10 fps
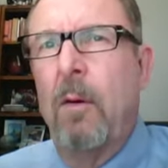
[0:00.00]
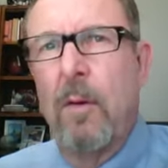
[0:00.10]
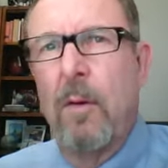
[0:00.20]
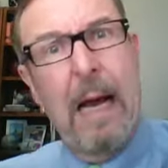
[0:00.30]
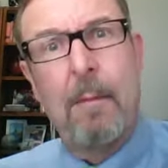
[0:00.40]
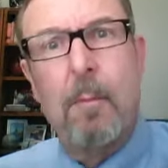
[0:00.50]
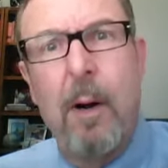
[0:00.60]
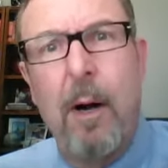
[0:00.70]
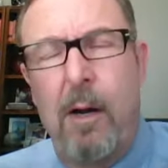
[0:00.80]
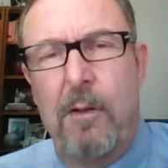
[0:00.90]
Well, now I'm a
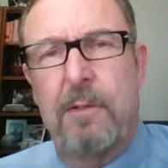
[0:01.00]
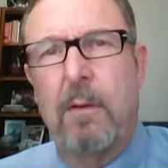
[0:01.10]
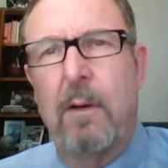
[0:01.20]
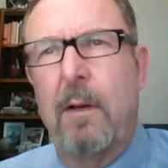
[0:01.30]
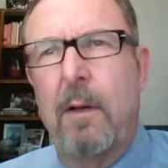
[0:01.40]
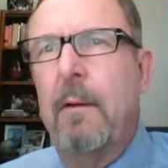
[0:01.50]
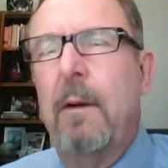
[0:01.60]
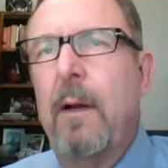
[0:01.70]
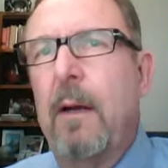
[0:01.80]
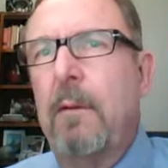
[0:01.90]
boss. Well, no,
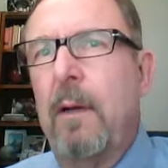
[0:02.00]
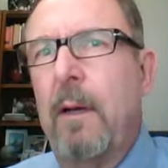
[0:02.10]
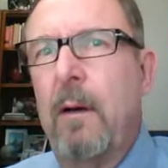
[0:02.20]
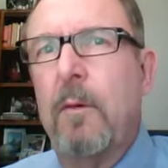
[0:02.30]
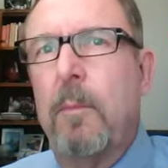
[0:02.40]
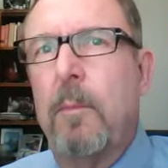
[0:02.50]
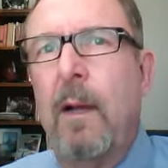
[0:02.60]
you're not really over.